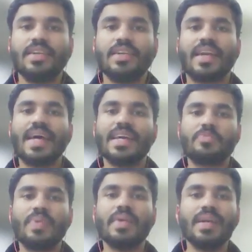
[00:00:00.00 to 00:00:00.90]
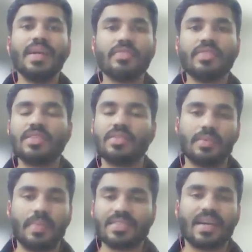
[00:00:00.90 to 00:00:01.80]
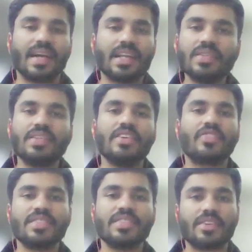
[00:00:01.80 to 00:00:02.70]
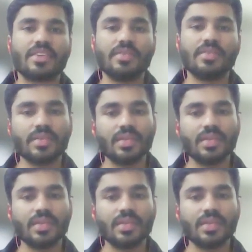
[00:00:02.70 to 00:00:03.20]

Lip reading: Try experimenting by starting with different sections.